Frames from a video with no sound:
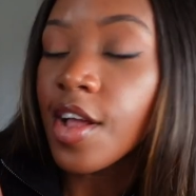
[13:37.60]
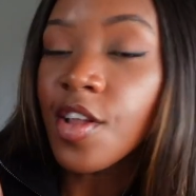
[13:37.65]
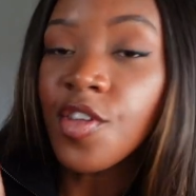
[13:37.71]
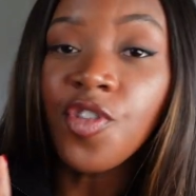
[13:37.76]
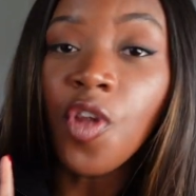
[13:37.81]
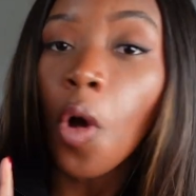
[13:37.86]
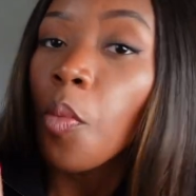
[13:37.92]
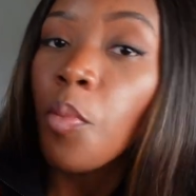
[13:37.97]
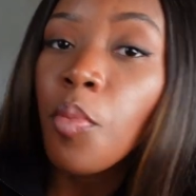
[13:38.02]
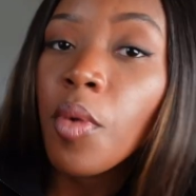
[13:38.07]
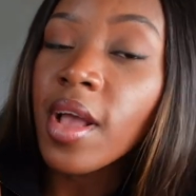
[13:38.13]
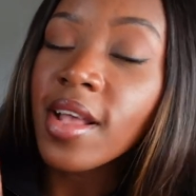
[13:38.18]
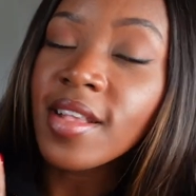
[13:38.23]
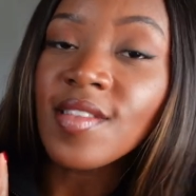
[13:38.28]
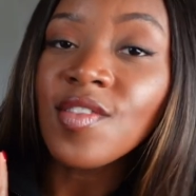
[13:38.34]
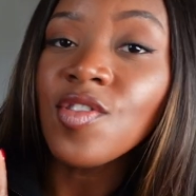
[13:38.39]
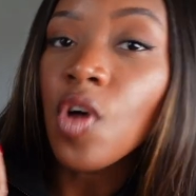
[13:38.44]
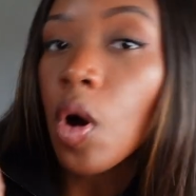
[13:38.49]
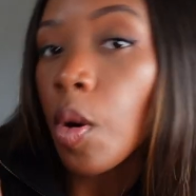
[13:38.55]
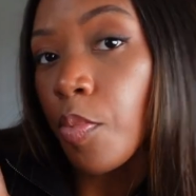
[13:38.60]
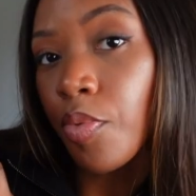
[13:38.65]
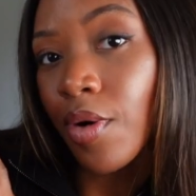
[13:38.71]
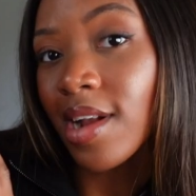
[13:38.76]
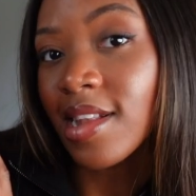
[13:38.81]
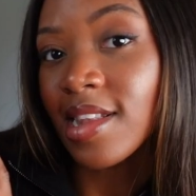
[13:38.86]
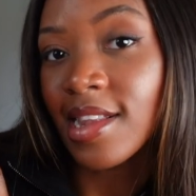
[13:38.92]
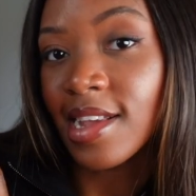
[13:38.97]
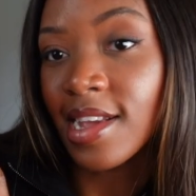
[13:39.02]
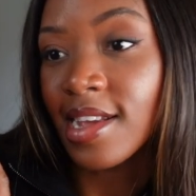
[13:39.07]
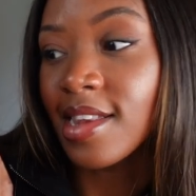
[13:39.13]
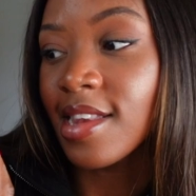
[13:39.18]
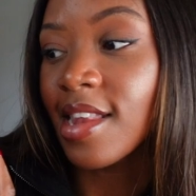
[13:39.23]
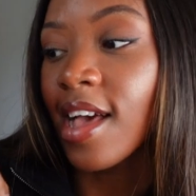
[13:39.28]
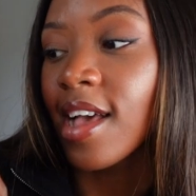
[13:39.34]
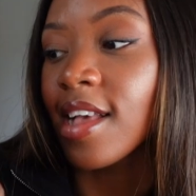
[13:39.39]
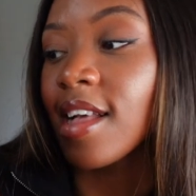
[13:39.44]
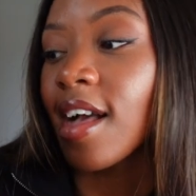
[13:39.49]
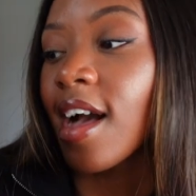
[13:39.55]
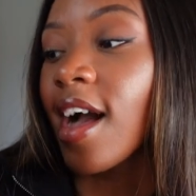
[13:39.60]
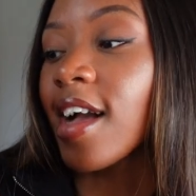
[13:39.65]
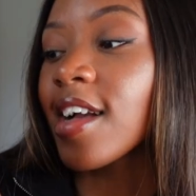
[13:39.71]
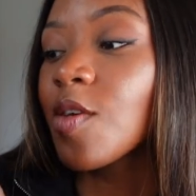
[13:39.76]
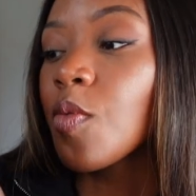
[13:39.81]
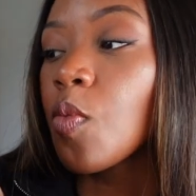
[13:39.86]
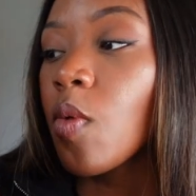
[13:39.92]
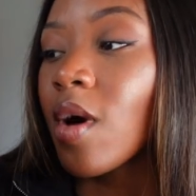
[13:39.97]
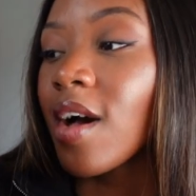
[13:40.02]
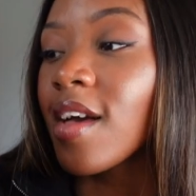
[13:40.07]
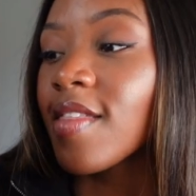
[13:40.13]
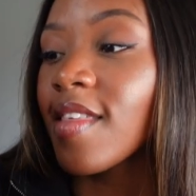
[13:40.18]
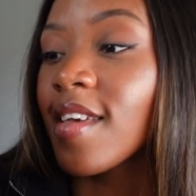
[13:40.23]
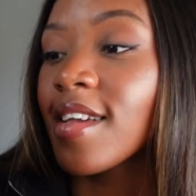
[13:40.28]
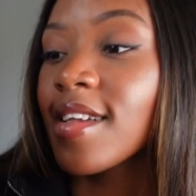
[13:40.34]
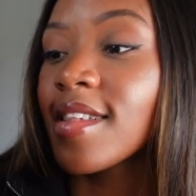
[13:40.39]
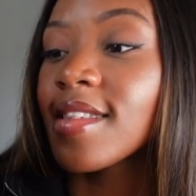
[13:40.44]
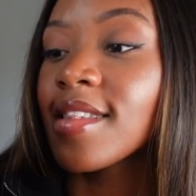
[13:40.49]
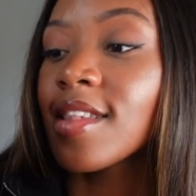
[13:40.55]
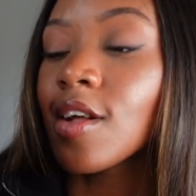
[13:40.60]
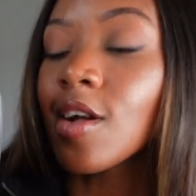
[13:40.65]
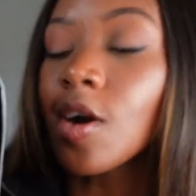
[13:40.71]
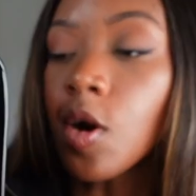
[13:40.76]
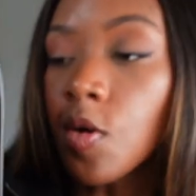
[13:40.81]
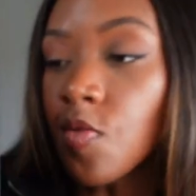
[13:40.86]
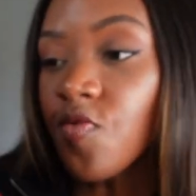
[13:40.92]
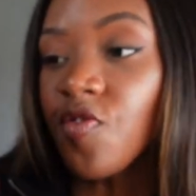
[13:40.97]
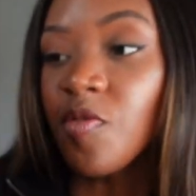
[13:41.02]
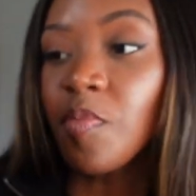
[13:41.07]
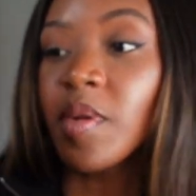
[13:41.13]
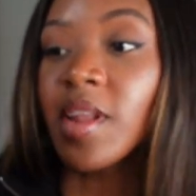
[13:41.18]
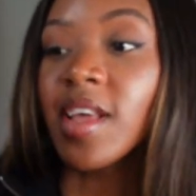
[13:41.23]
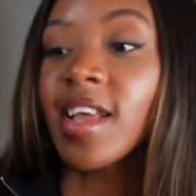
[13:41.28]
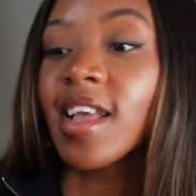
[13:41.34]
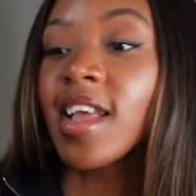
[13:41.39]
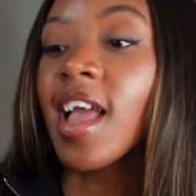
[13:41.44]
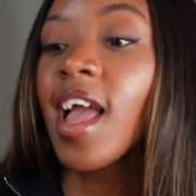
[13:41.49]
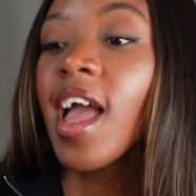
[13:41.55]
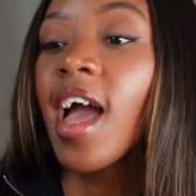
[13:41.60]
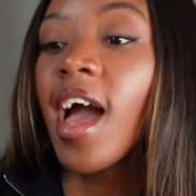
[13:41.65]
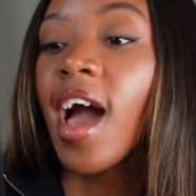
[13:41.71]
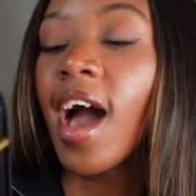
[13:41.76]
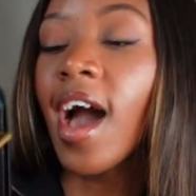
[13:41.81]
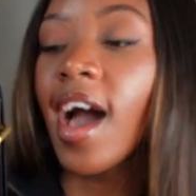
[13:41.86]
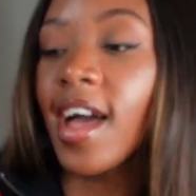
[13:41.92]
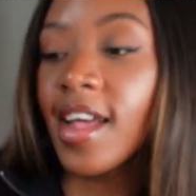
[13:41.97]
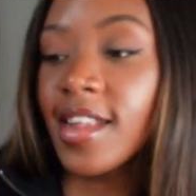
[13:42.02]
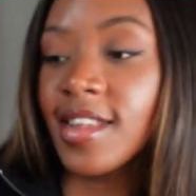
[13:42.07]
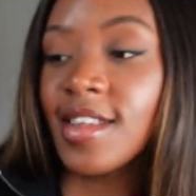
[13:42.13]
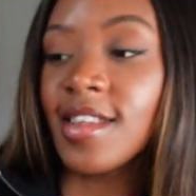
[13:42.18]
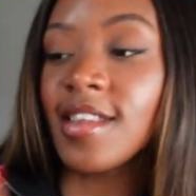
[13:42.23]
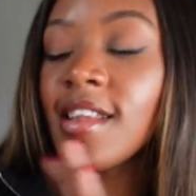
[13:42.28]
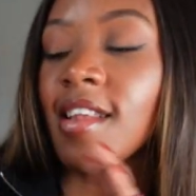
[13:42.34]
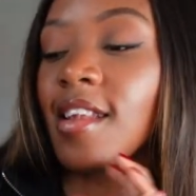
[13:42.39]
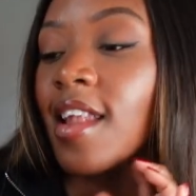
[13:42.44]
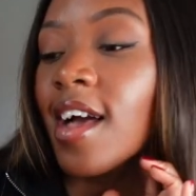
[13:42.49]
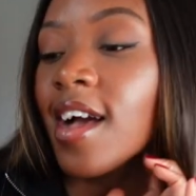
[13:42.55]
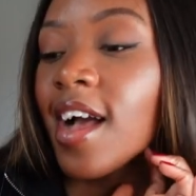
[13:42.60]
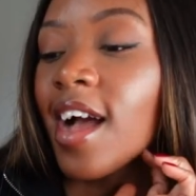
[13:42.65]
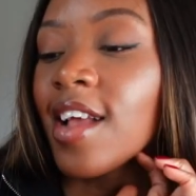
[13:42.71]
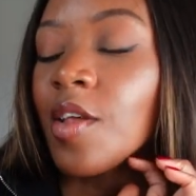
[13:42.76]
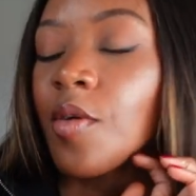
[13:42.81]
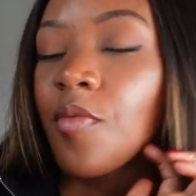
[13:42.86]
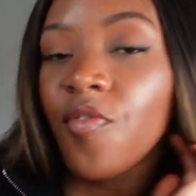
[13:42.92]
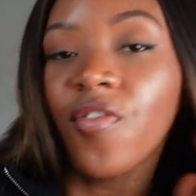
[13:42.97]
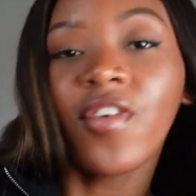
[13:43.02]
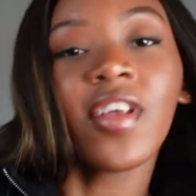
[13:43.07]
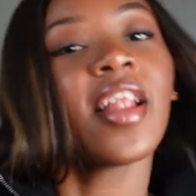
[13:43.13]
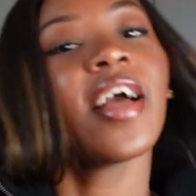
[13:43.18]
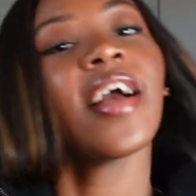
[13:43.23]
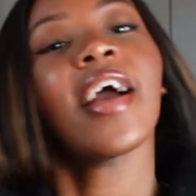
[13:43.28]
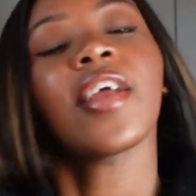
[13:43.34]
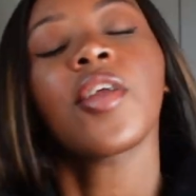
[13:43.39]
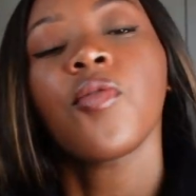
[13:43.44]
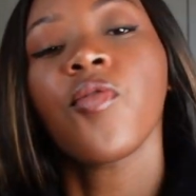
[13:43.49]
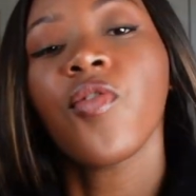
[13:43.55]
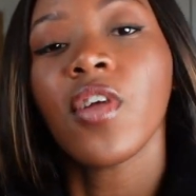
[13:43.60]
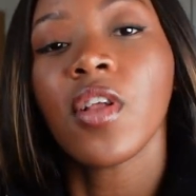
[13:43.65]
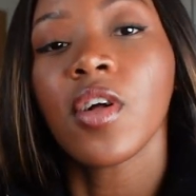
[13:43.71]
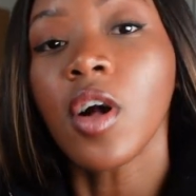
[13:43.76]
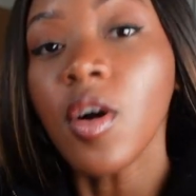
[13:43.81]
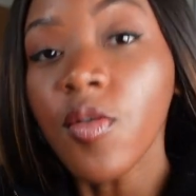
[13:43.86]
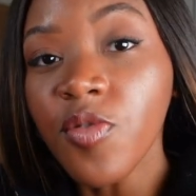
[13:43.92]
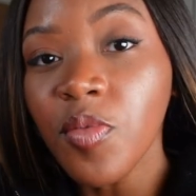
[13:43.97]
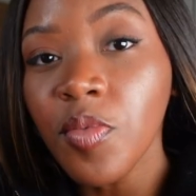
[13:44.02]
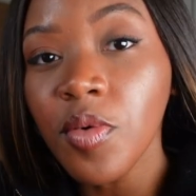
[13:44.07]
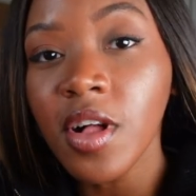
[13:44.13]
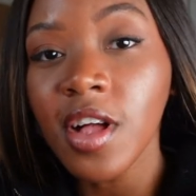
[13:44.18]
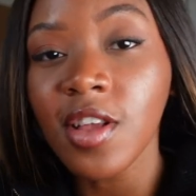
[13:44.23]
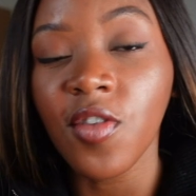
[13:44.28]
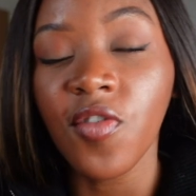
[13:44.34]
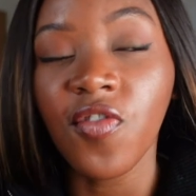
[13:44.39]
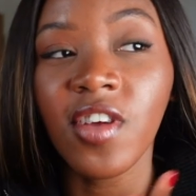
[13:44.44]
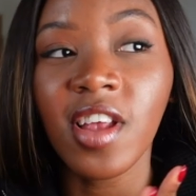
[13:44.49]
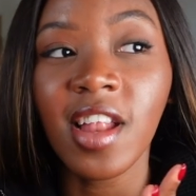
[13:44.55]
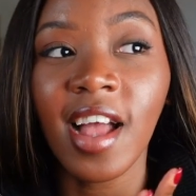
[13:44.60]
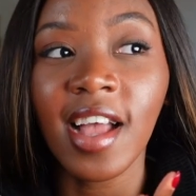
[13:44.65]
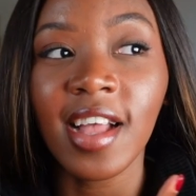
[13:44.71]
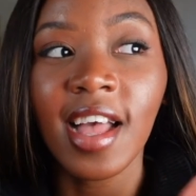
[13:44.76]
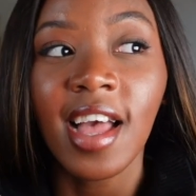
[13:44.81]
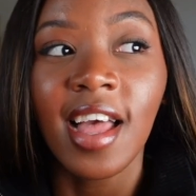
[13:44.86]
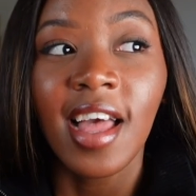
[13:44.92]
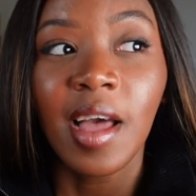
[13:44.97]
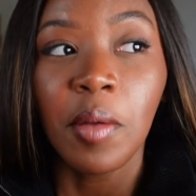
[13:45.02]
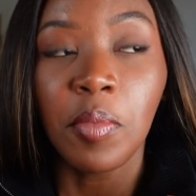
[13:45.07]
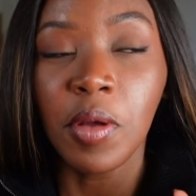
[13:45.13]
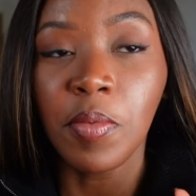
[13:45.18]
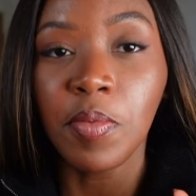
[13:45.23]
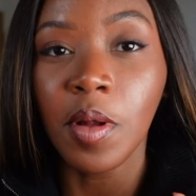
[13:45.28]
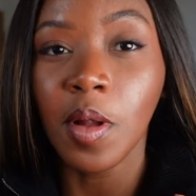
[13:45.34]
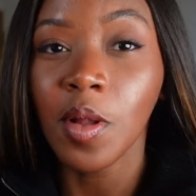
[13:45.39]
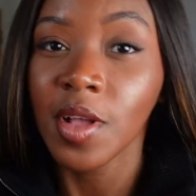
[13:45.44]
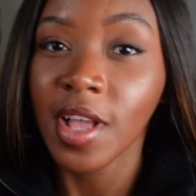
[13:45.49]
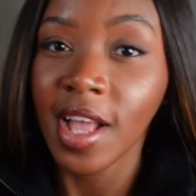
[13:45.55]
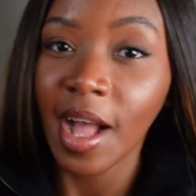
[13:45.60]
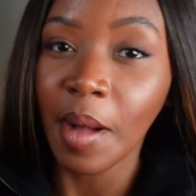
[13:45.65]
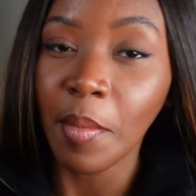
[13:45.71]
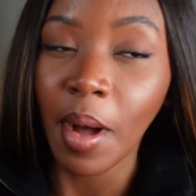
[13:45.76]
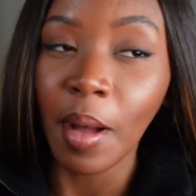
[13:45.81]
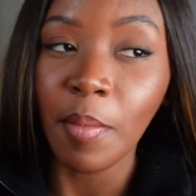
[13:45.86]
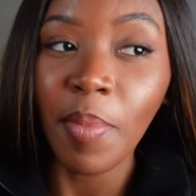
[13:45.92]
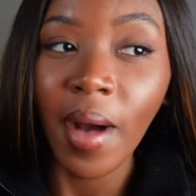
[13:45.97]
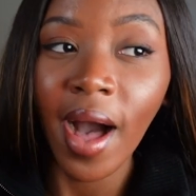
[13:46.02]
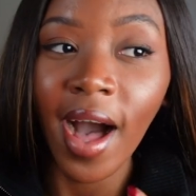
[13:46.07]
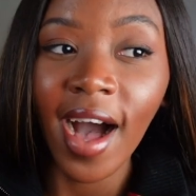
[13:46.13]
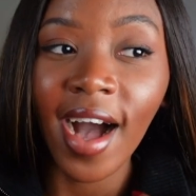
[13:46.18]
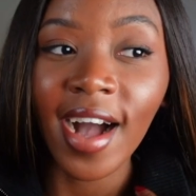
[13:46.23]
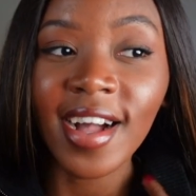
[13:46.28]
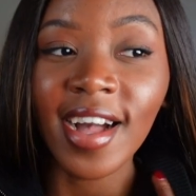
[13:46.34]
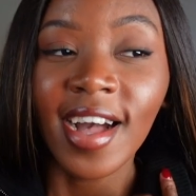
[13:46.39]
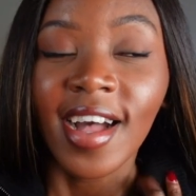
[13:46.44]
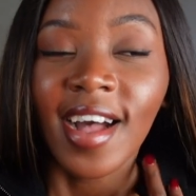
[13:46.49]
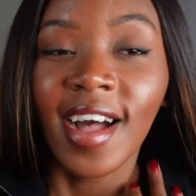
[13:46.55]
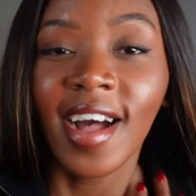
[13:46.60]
not branded. Like, I can wear this comfortably and like I don't feel uncomfortable. I don't feel like people are looking at my bag